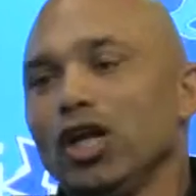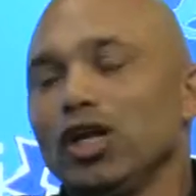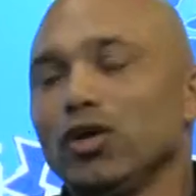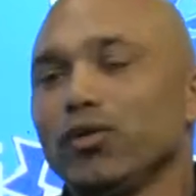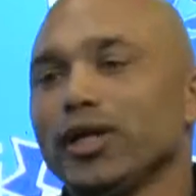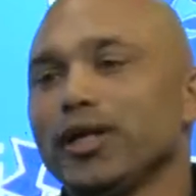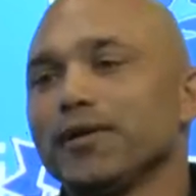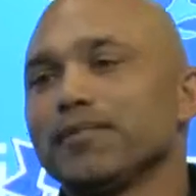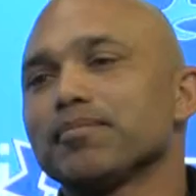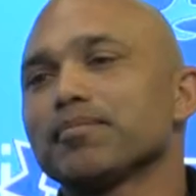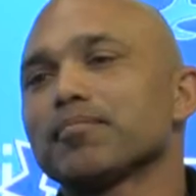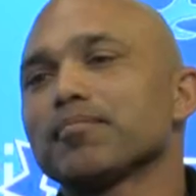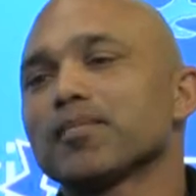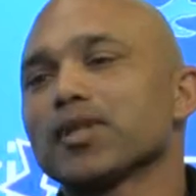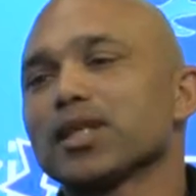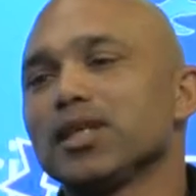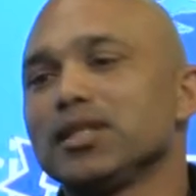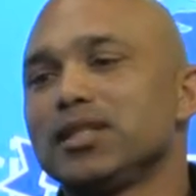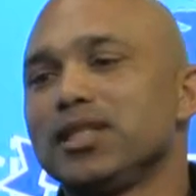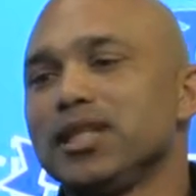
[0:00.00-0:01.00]
Louis,
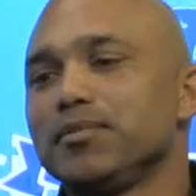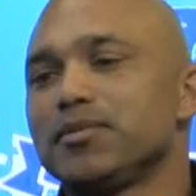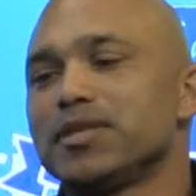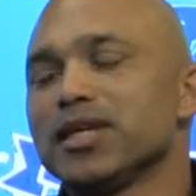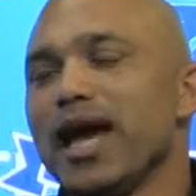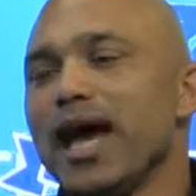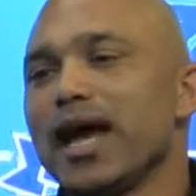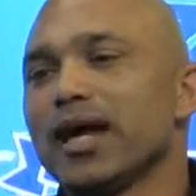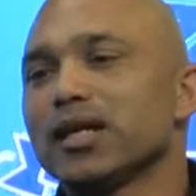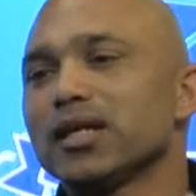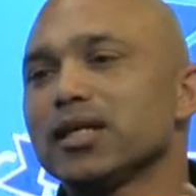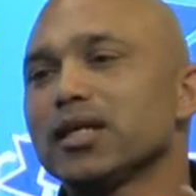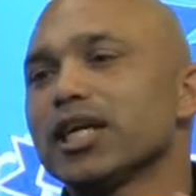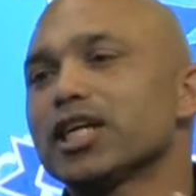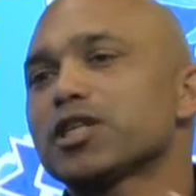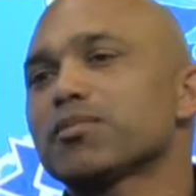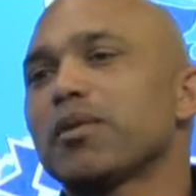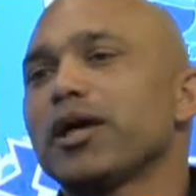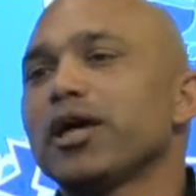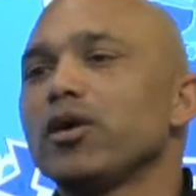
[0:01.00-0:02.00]
deep sea angling,
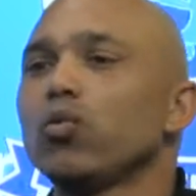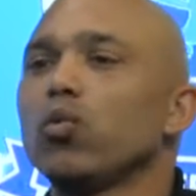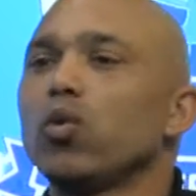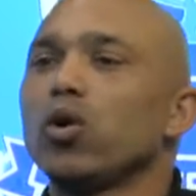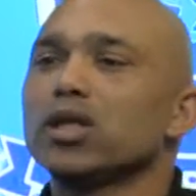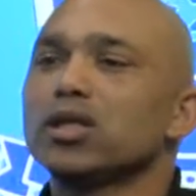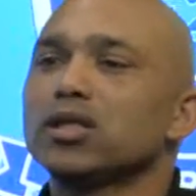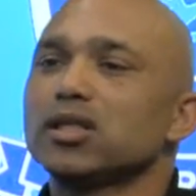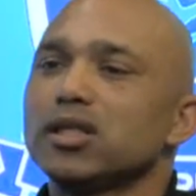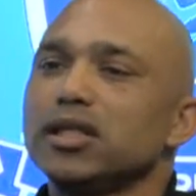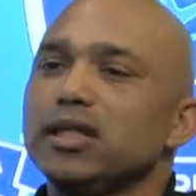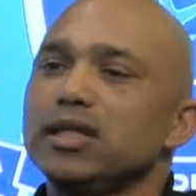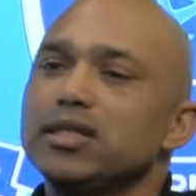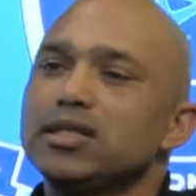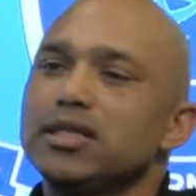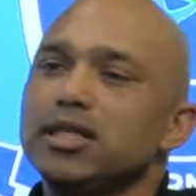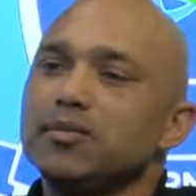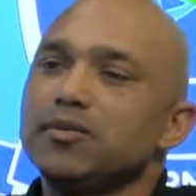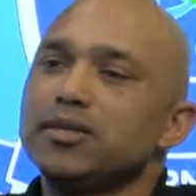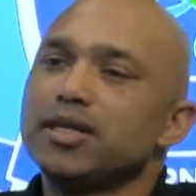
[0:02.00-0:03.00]
explain what is
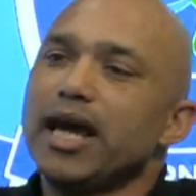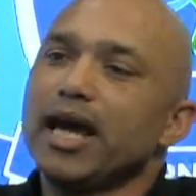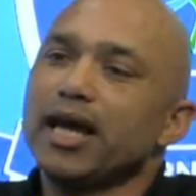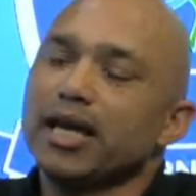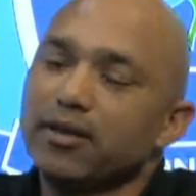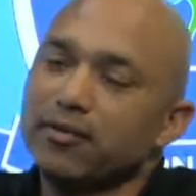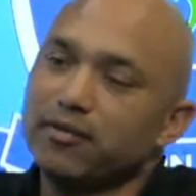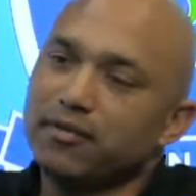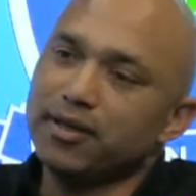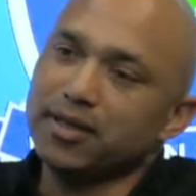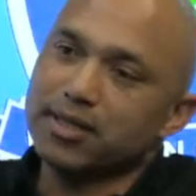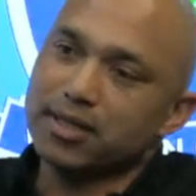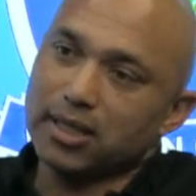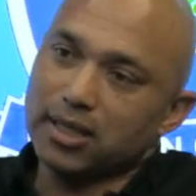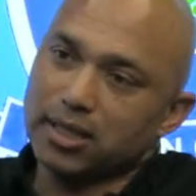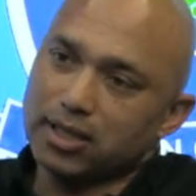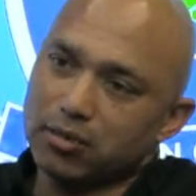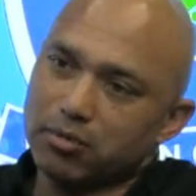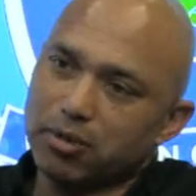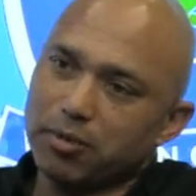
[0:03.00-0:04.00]
deep sea angling
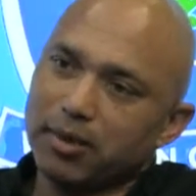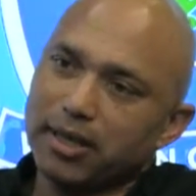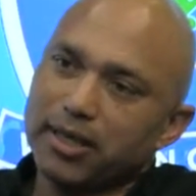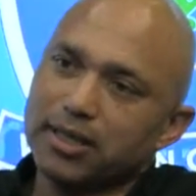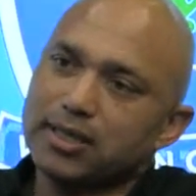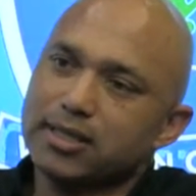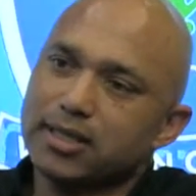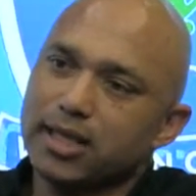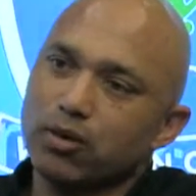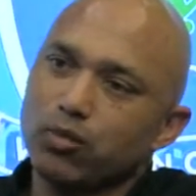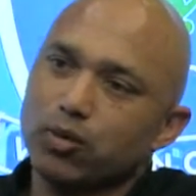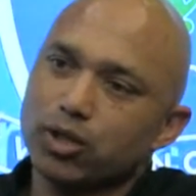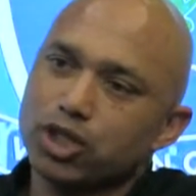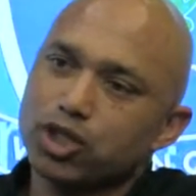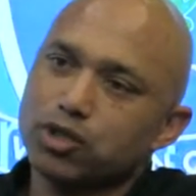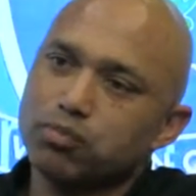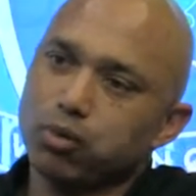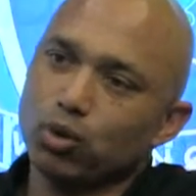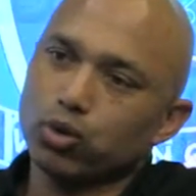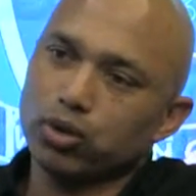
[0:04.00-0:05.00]
firstly, so people understand what the
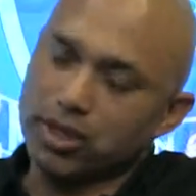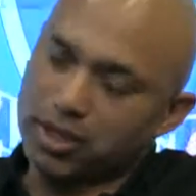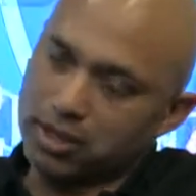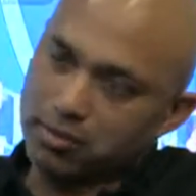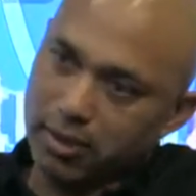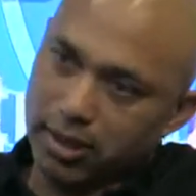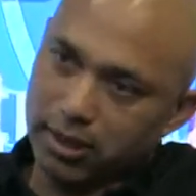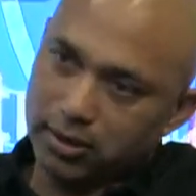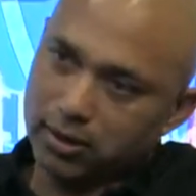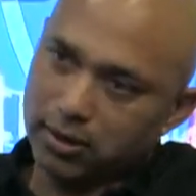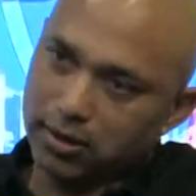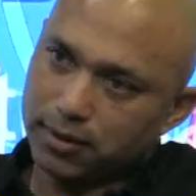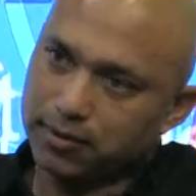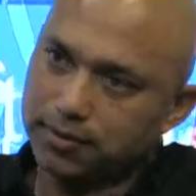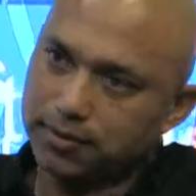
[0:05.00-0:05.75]
sport is about.